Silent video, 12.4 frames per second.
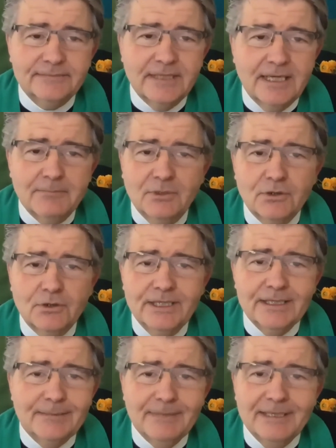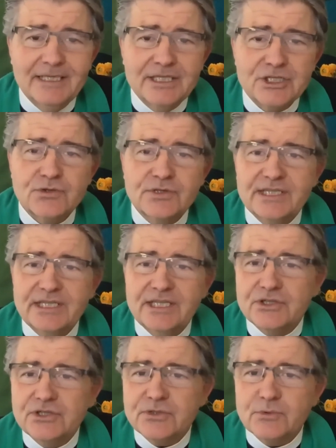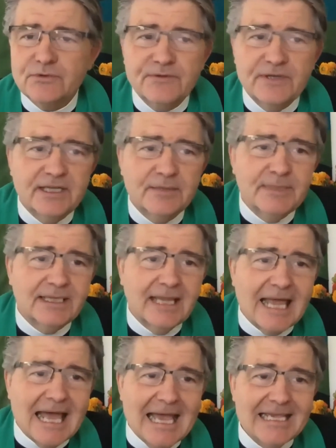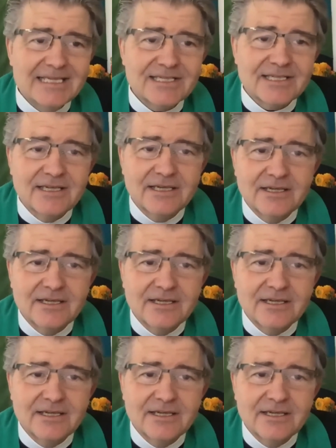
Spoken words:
I'm learning that my history teachers were feeding me lies